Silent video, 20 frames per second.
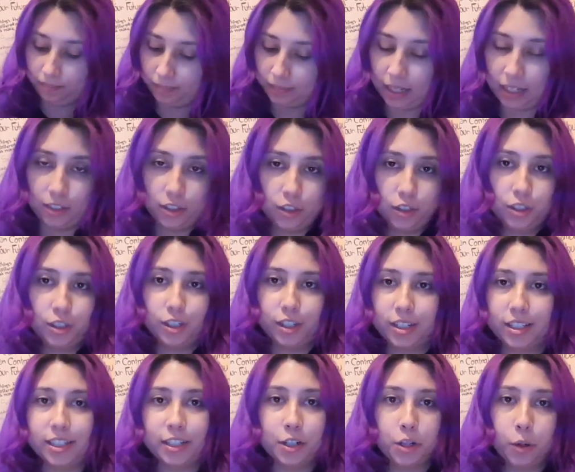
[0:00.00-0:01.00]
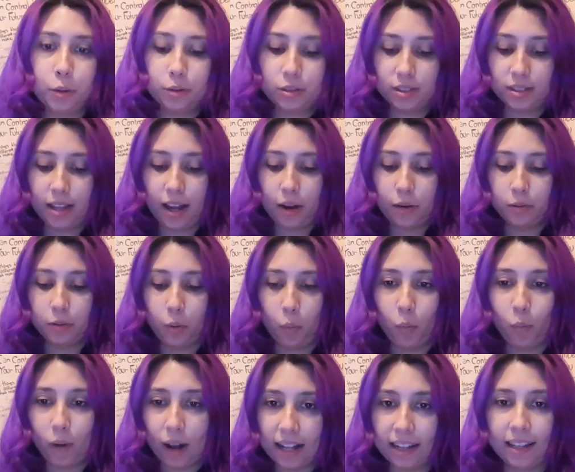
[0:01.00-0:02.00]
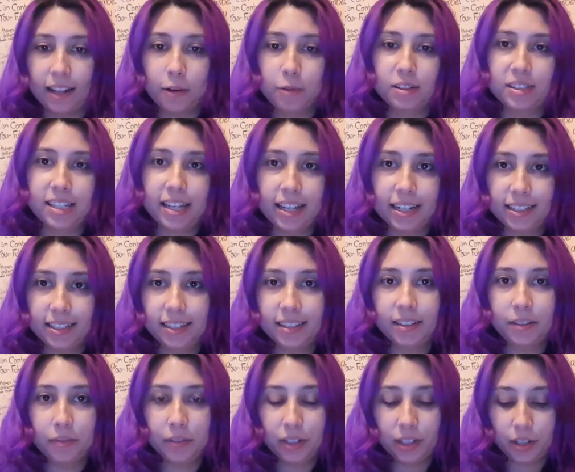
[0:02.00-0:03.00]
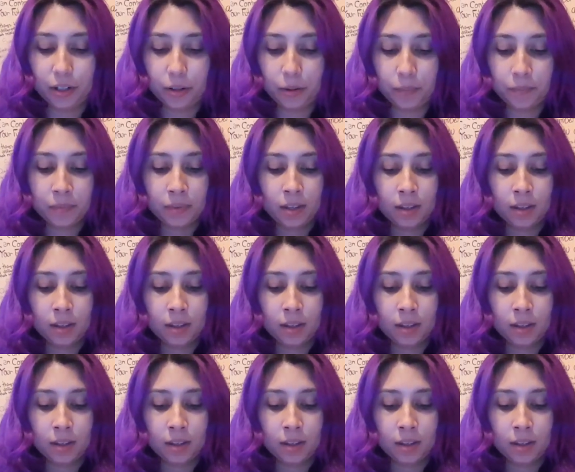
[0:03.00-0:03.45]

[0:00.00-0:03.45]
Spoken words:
I just took the notes down while I was editing the video.